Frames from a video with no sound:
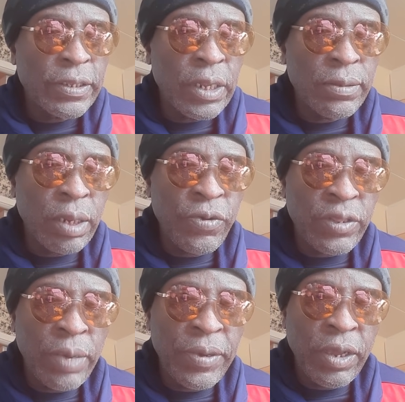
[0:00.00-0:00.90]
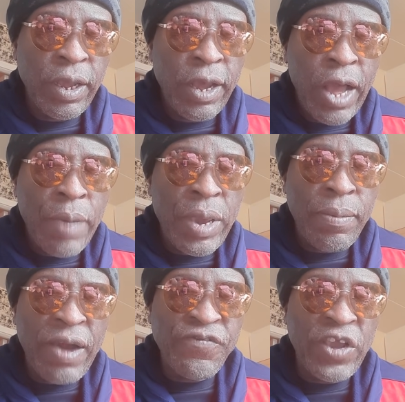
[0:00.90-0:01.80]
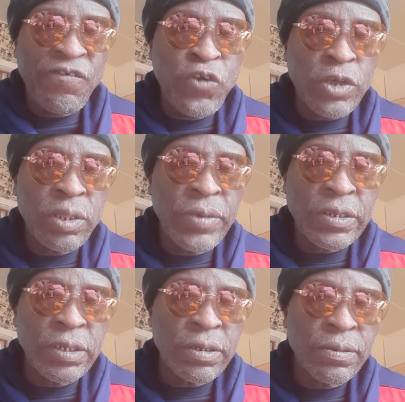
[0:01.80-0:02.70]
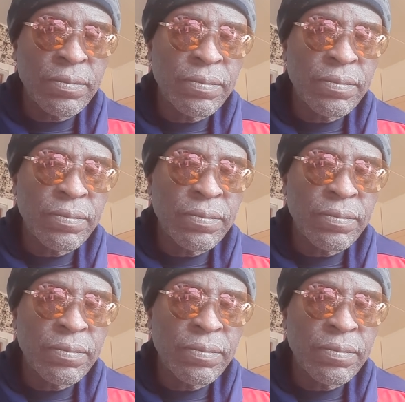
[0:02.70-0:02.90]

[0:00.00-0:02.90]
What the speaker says: tell him separate. I make Mafia and Fluxy mix it.